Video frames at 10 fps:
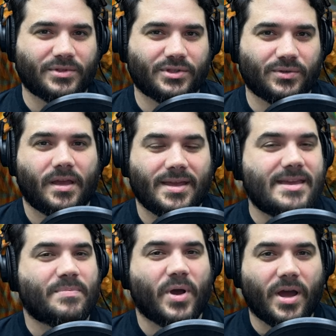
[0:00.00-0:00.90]
to
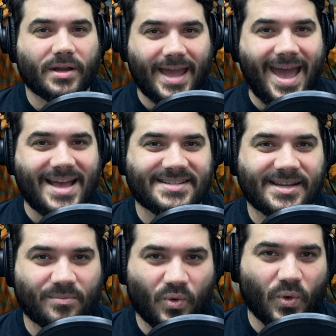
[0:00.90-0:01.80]
keep on
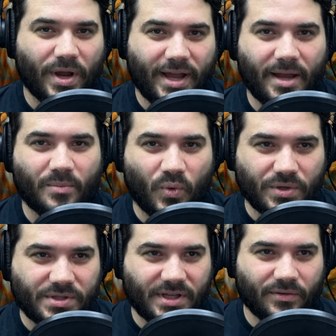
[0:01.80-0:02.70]
casting more and more
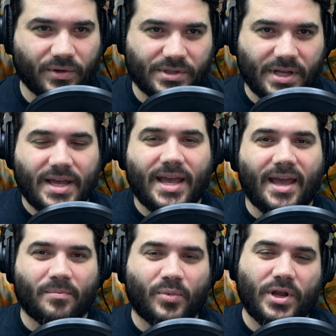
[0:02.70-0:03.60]
slivers
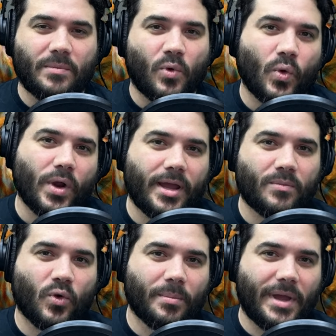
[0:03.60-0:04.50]
and putting more and
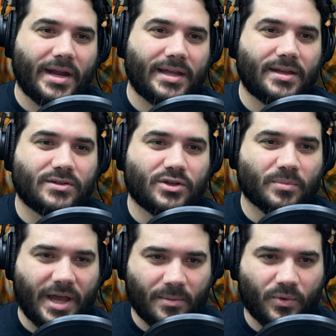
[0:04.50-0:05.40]
more mana into your
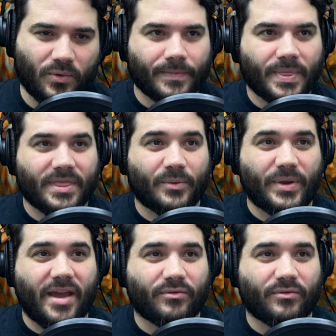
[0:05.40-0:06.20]
mana pool. Then we have